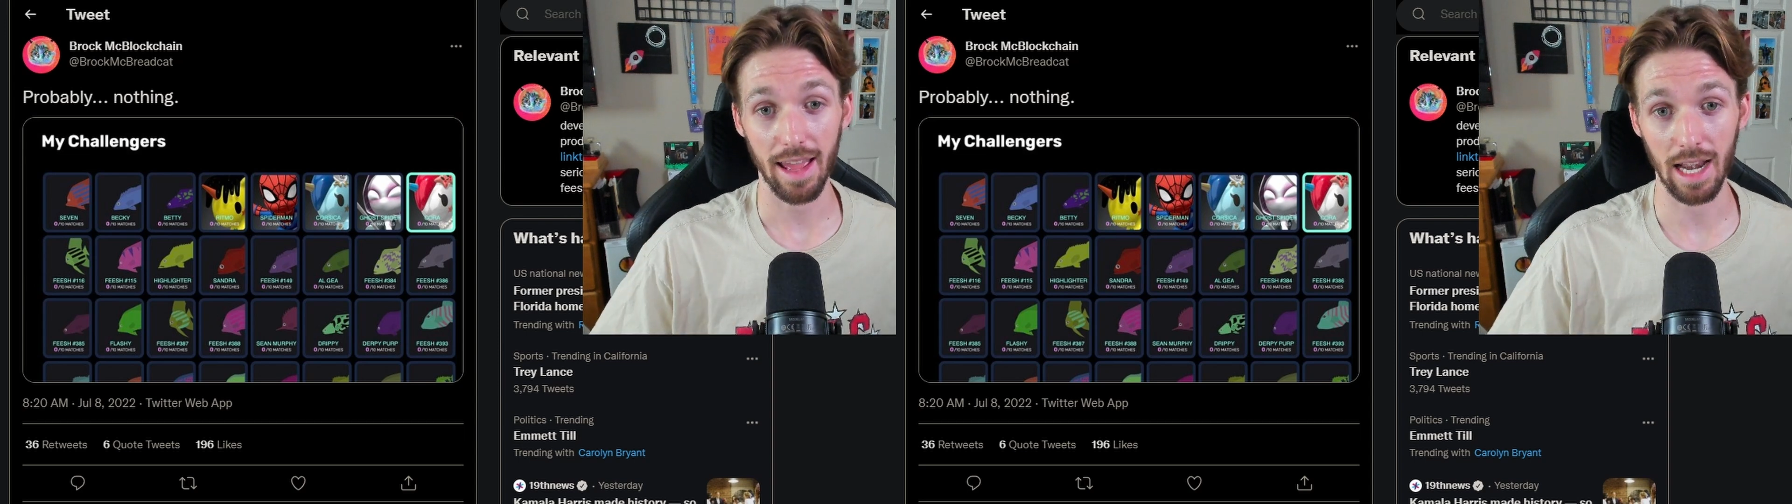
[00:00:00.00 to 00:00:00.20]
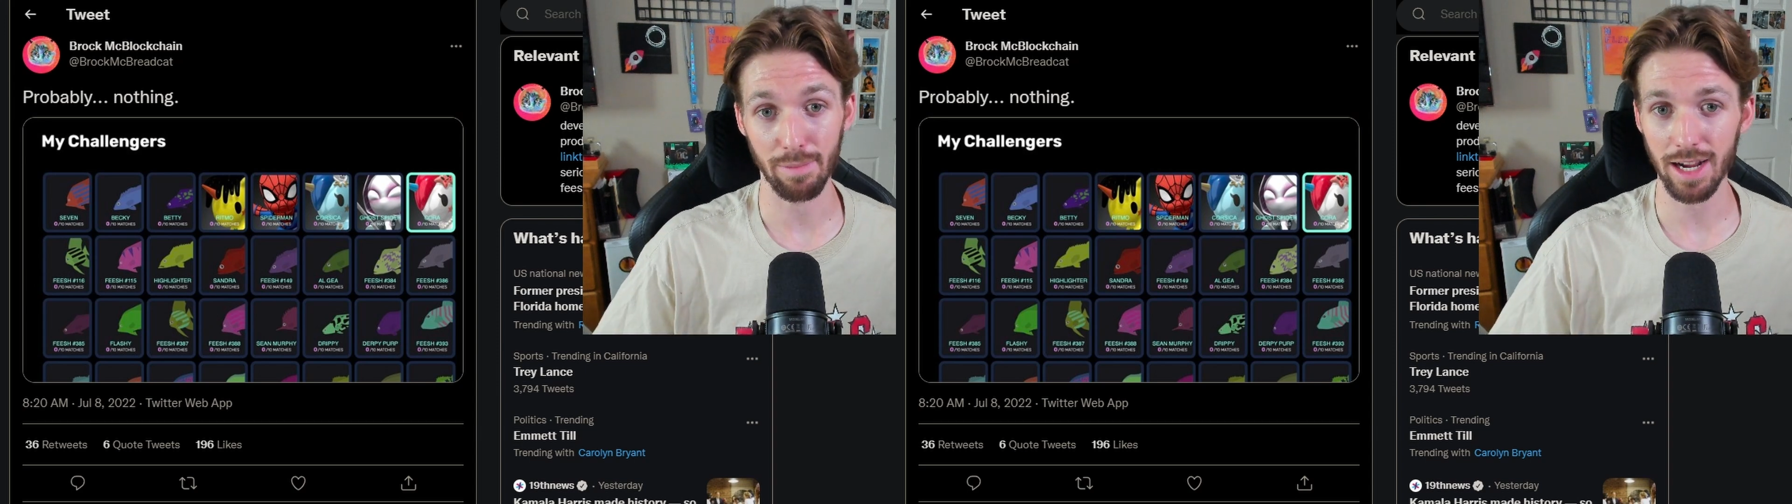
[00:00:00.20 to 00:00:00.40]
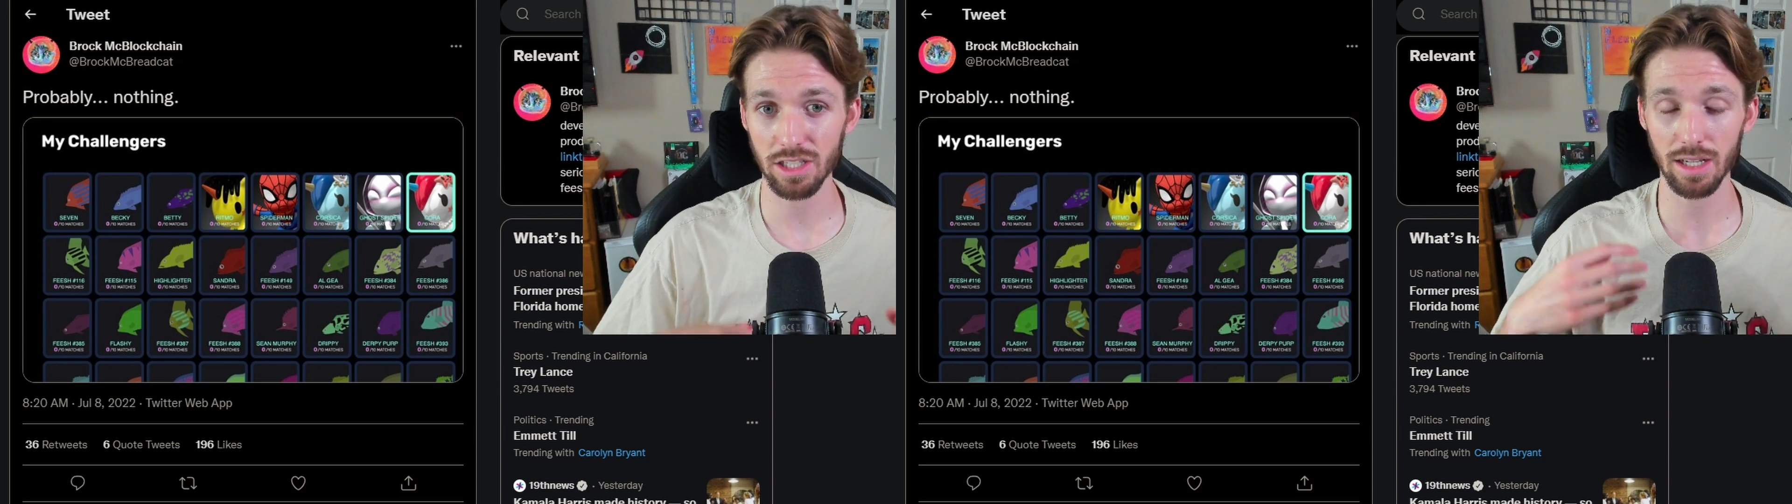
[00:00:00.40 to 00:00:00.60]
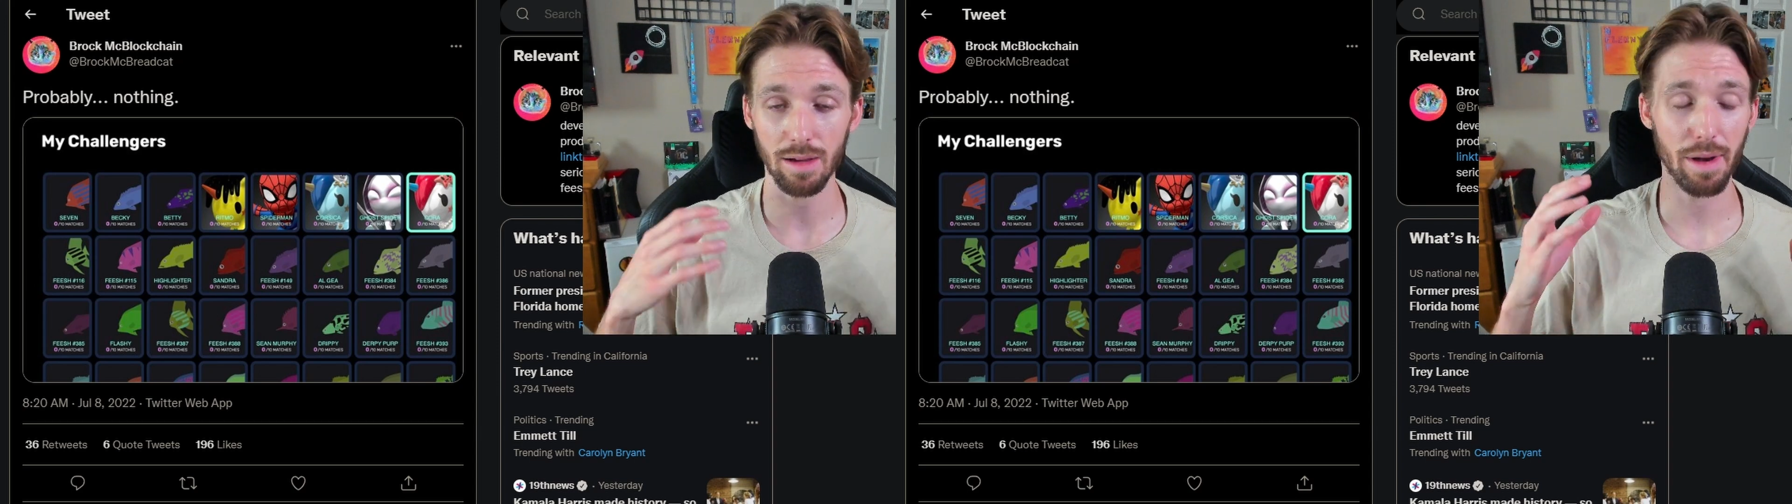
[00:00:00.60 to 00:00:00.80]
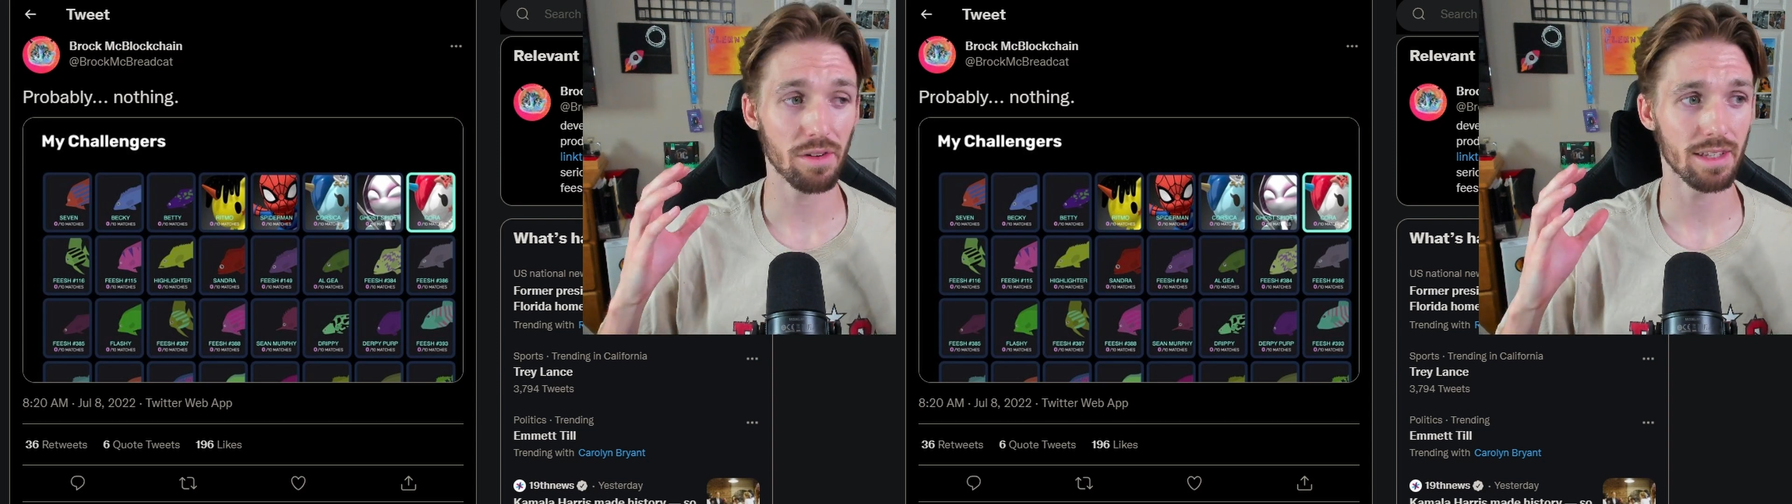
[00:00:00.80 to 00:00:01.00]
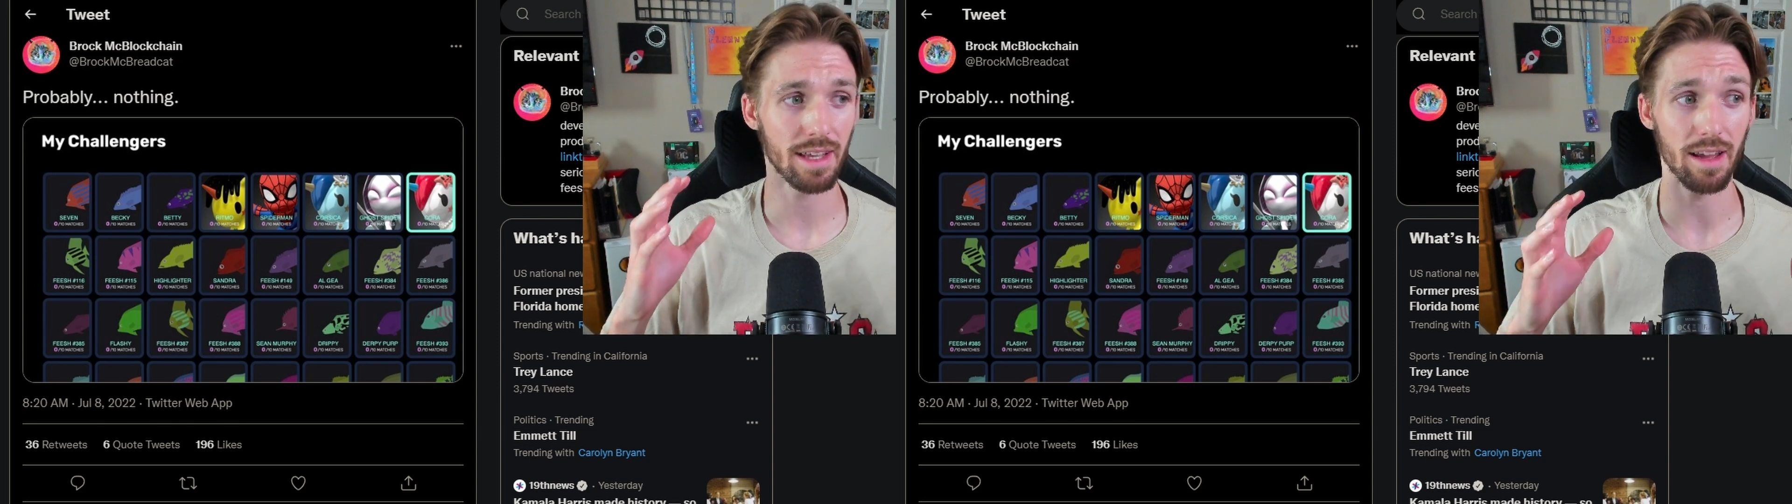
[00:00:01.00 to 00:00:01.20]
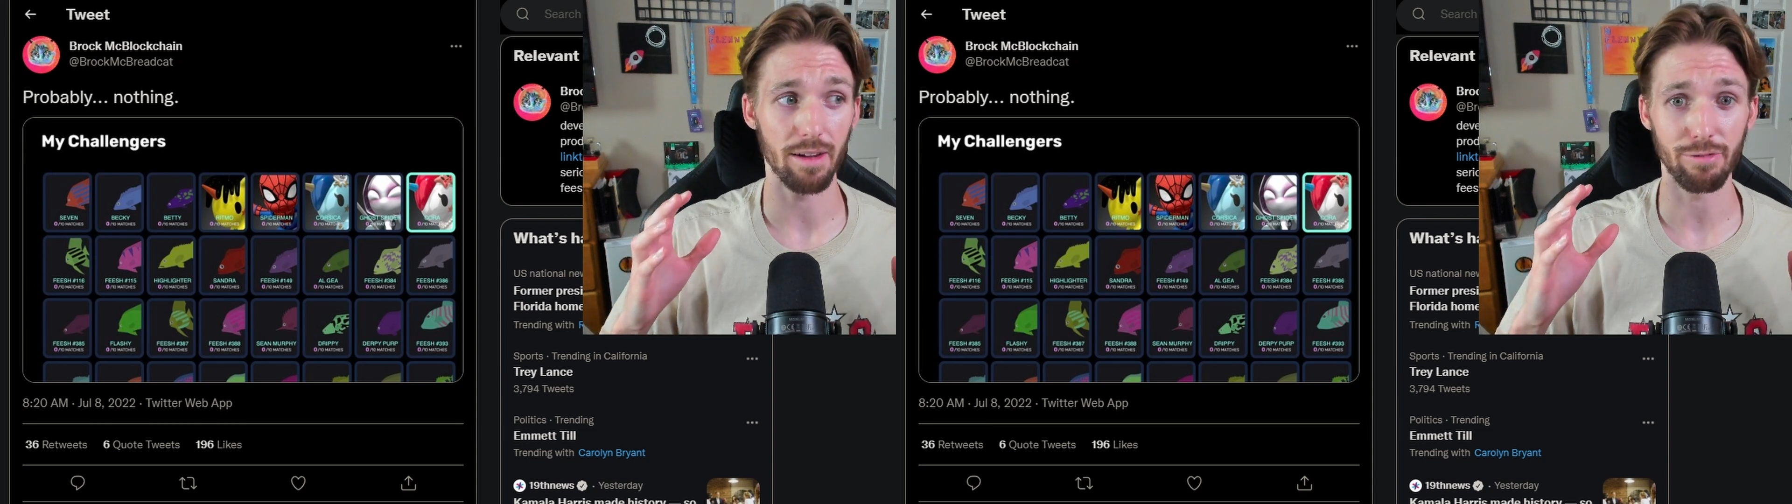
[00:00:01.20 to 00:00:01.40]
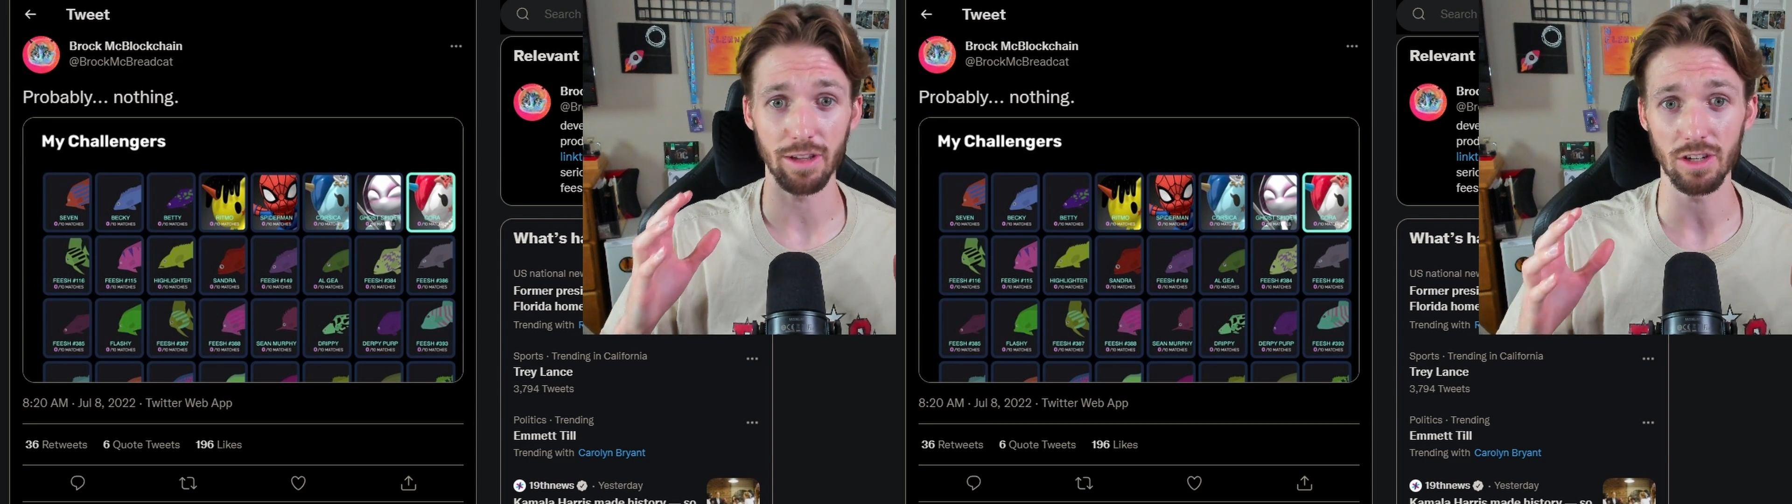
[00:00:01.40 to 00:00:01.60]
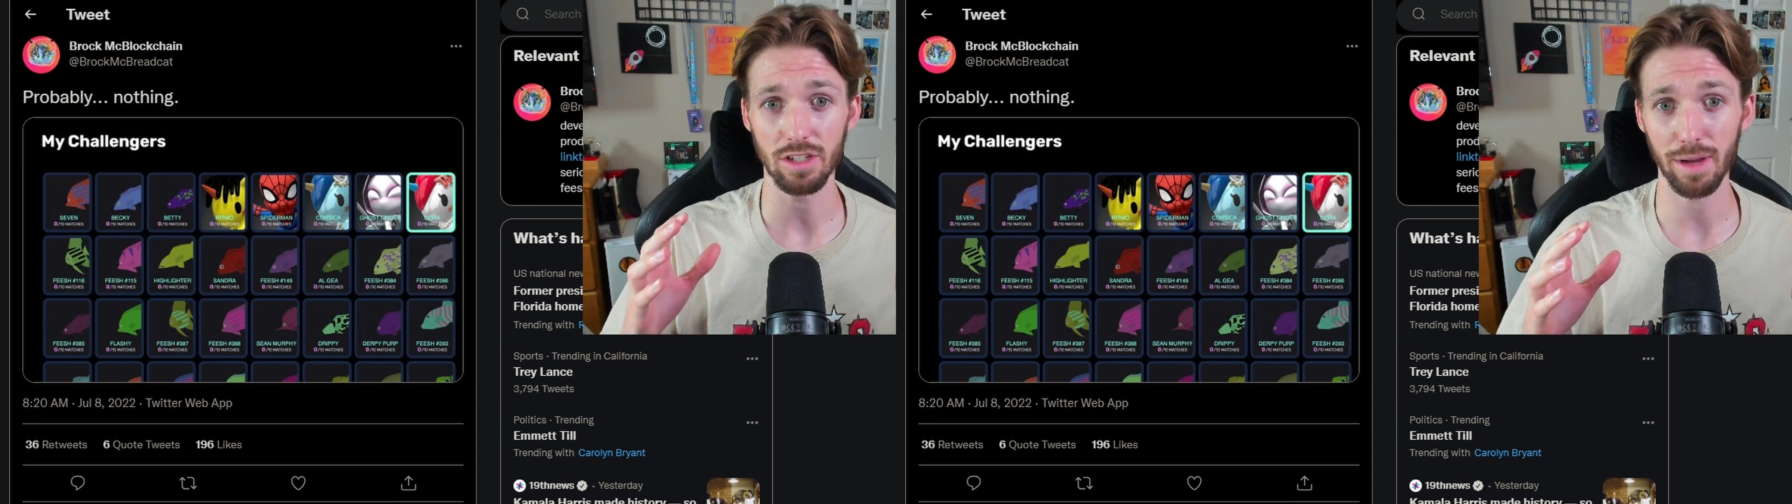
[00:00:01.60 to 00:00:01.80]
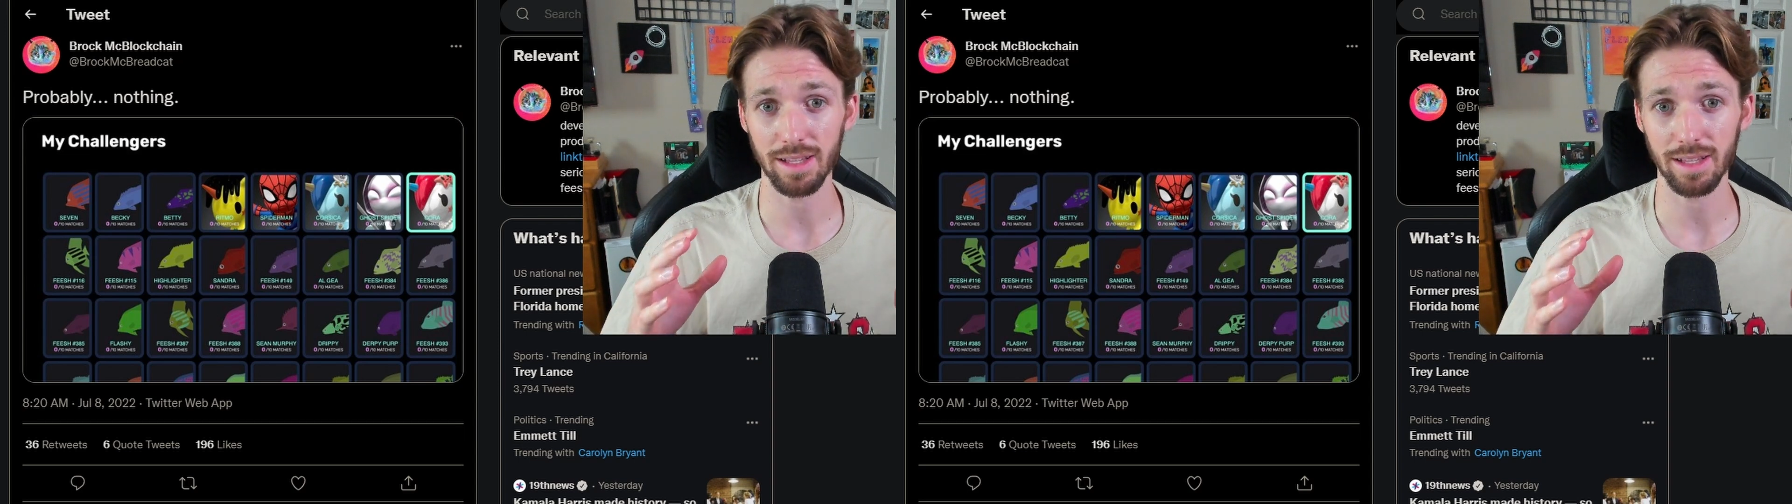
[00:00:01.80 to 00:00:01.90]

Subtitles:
and I'm actually about to get a Fiche.